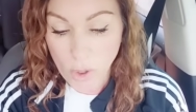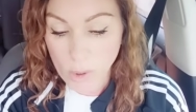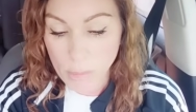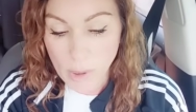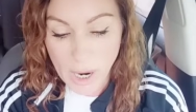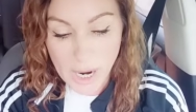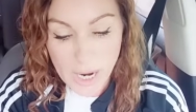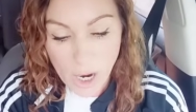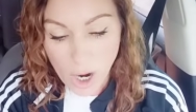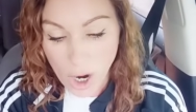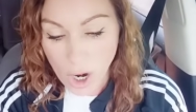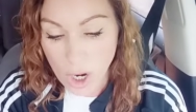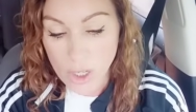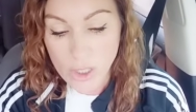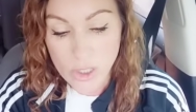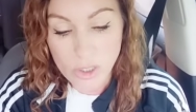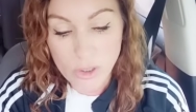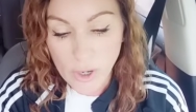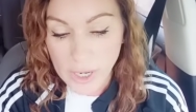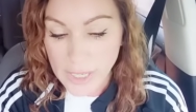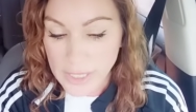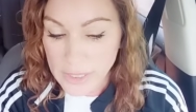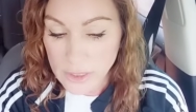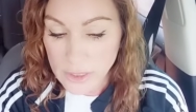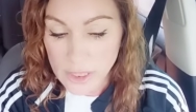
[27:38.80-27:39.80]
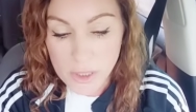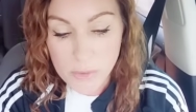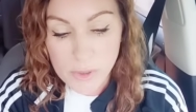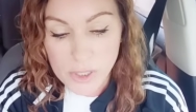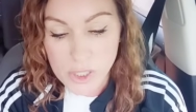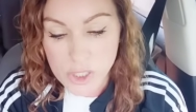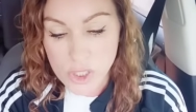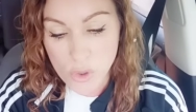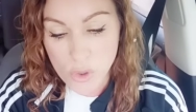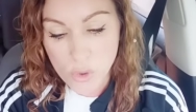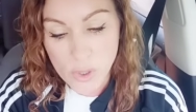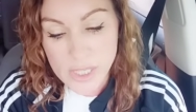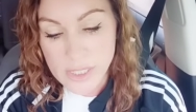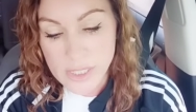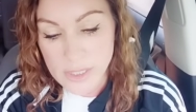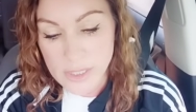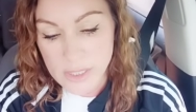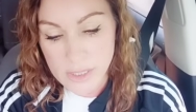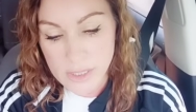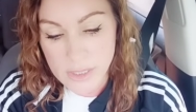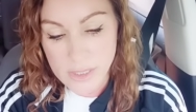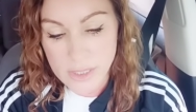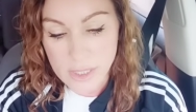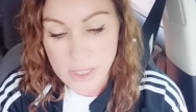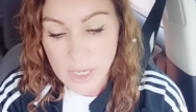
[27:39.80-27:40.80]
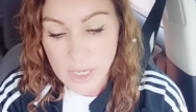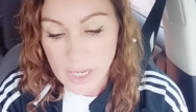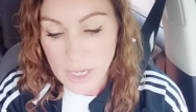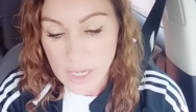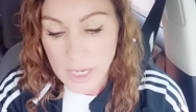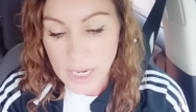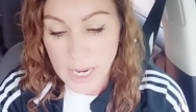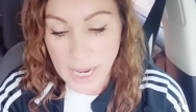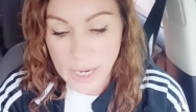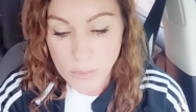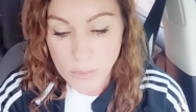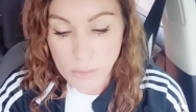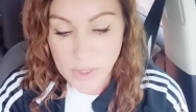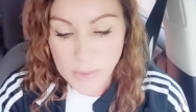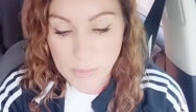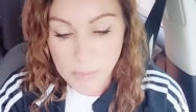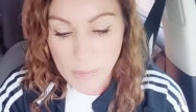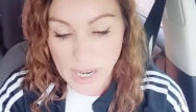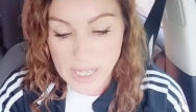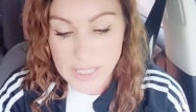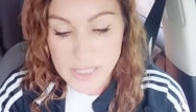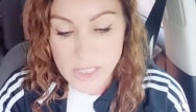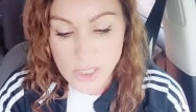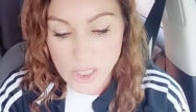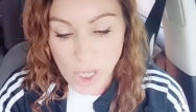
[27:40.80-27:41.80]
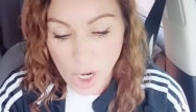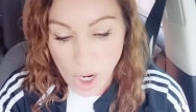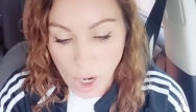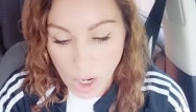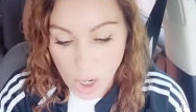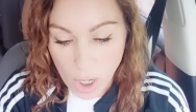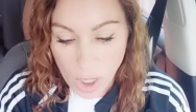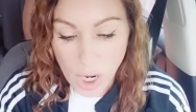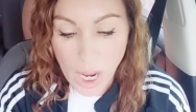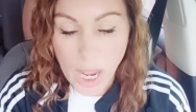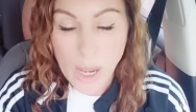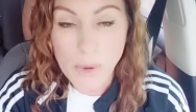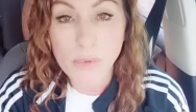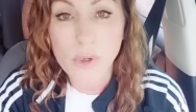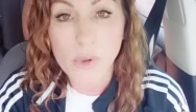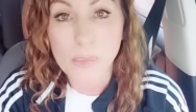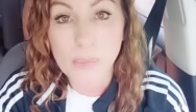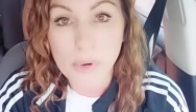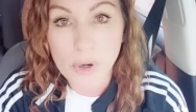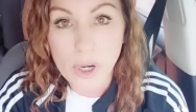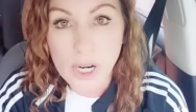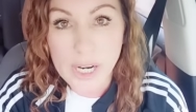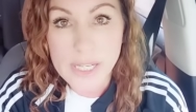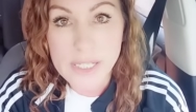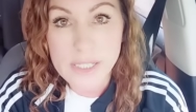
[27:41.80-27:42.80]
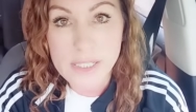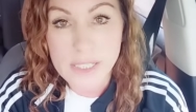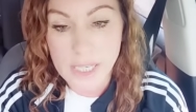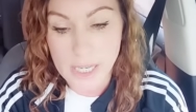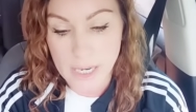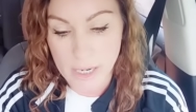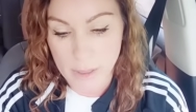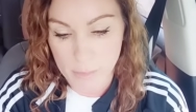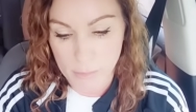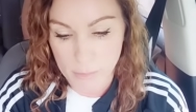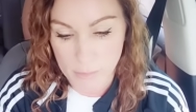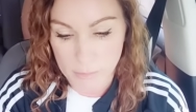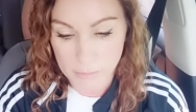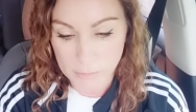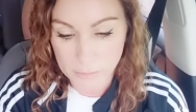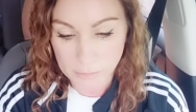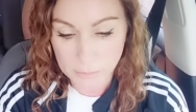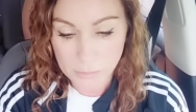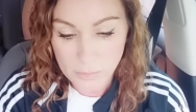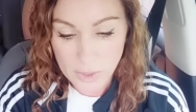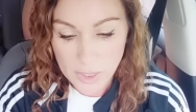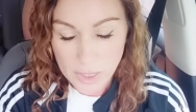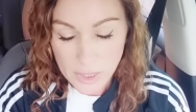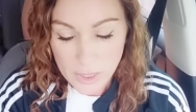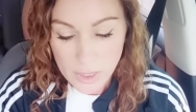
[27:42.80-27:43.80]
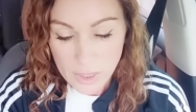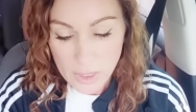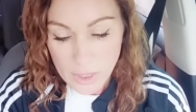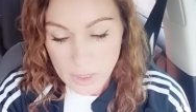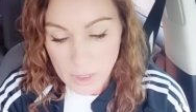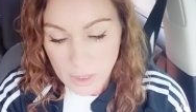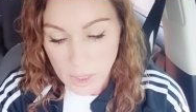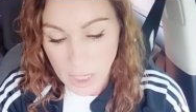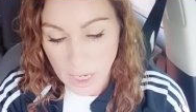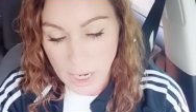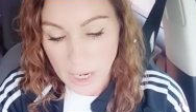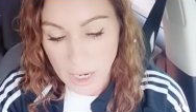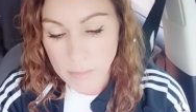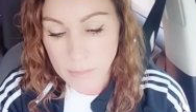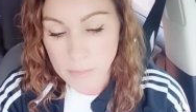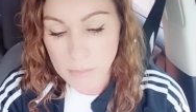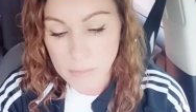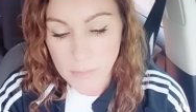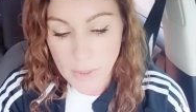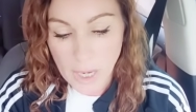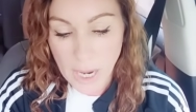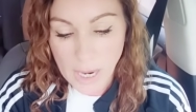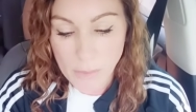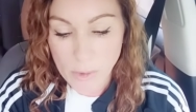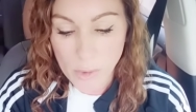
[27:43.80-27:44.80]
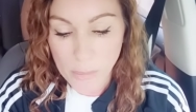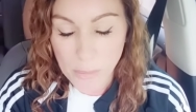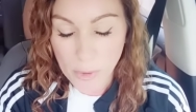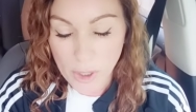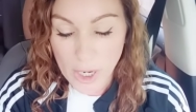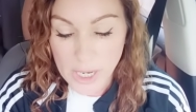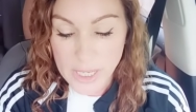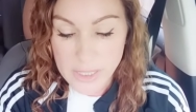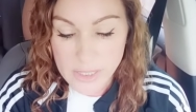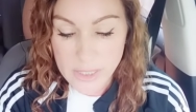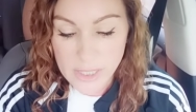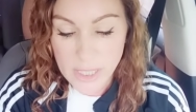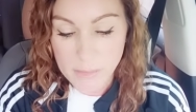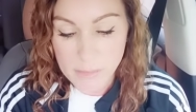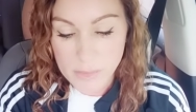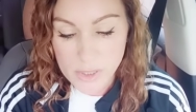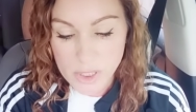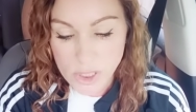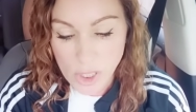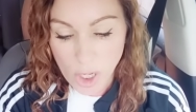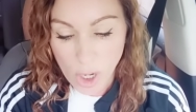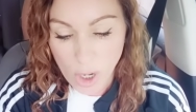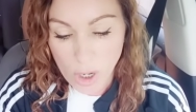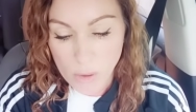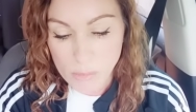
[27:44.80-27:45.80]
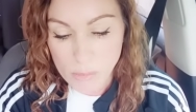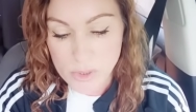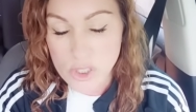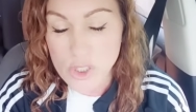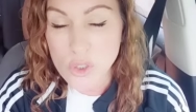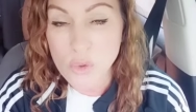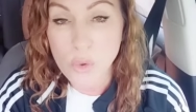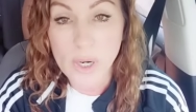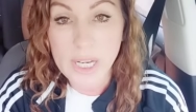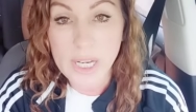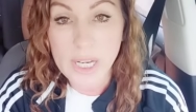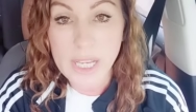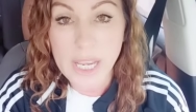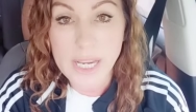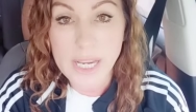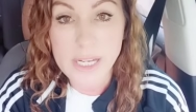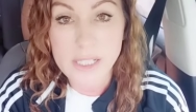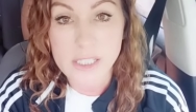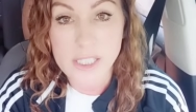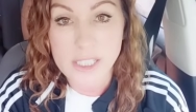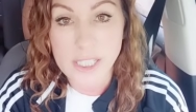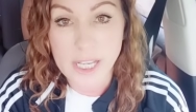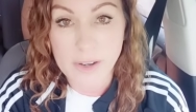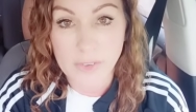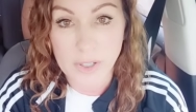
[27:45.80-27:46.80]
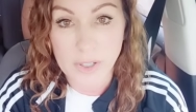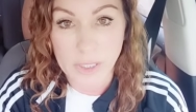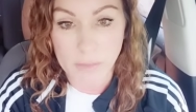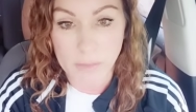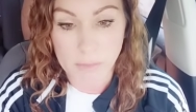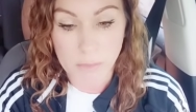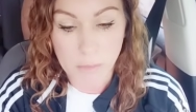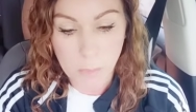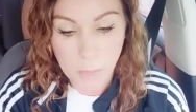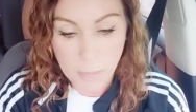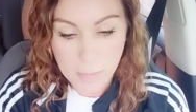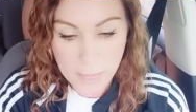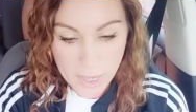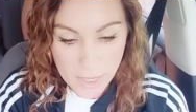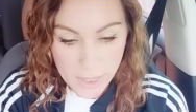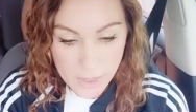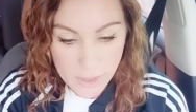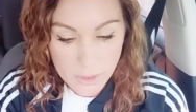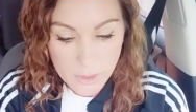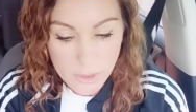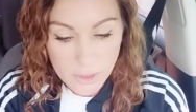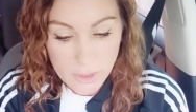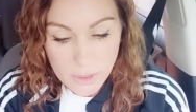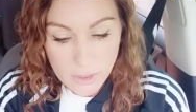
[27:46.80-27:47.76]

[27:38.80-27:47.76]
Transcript: Therefore, my heart greatly rejoices, and with my song I will praise him. I will praise him. Psalms 28:7.